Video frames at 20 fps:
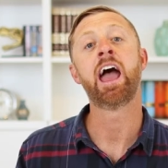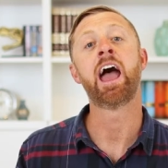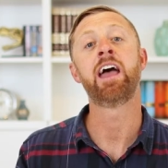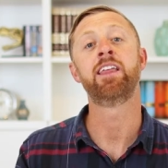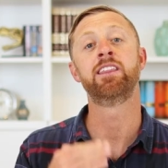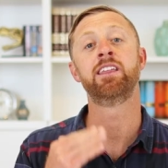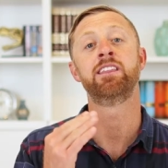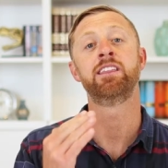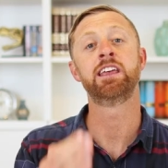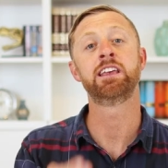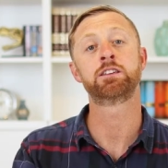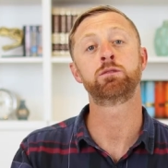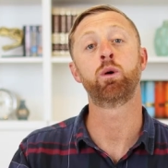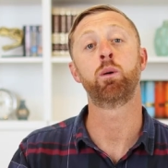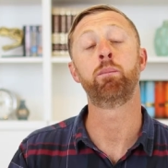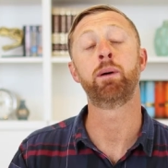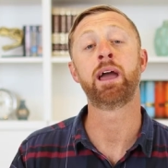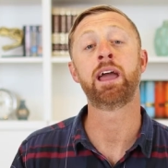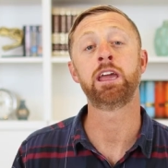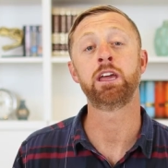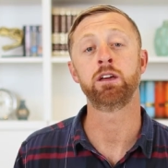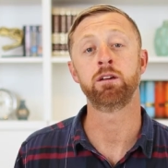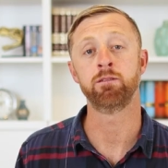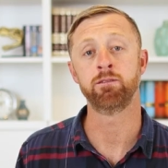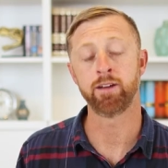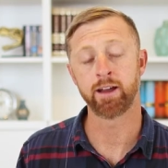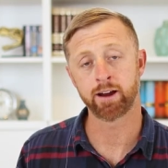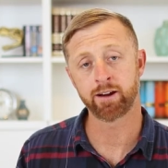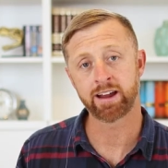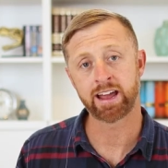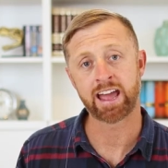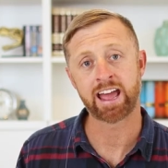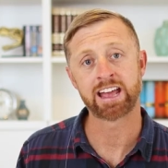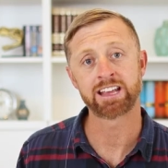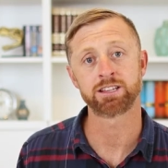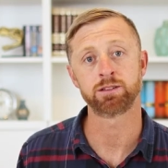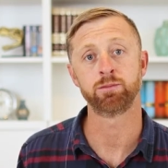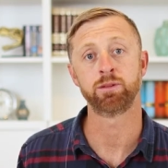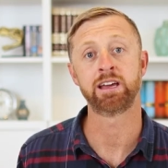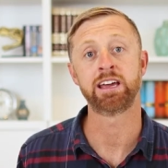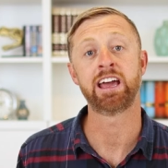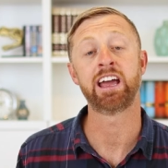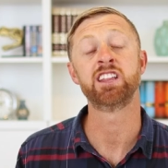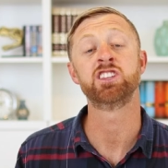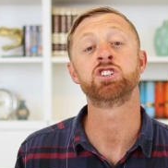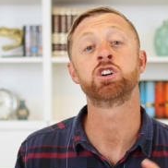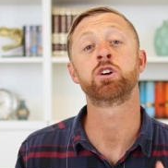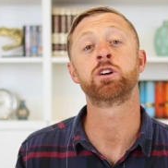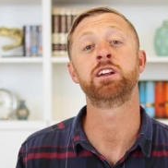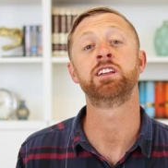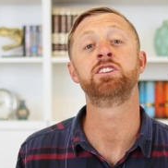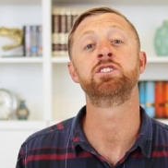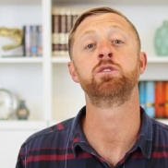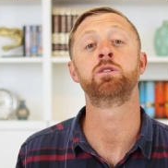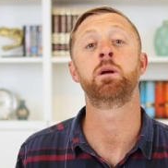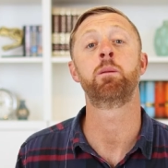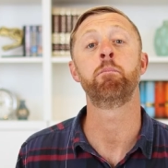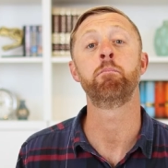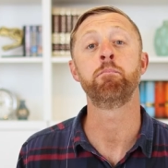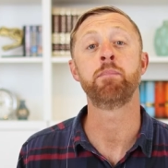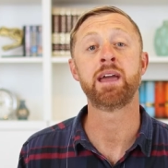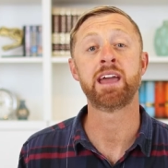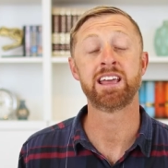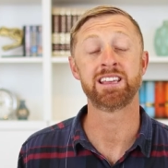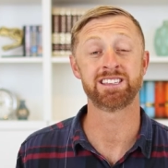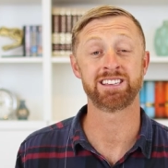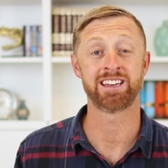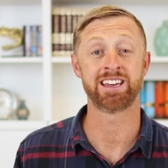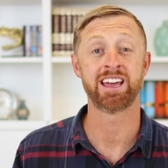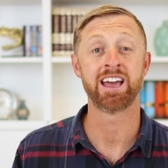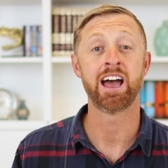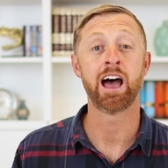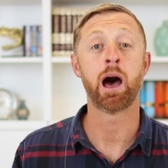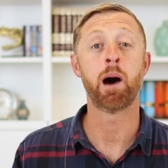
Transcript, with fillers: And then this will pay you very handsomely and turn into an amazing,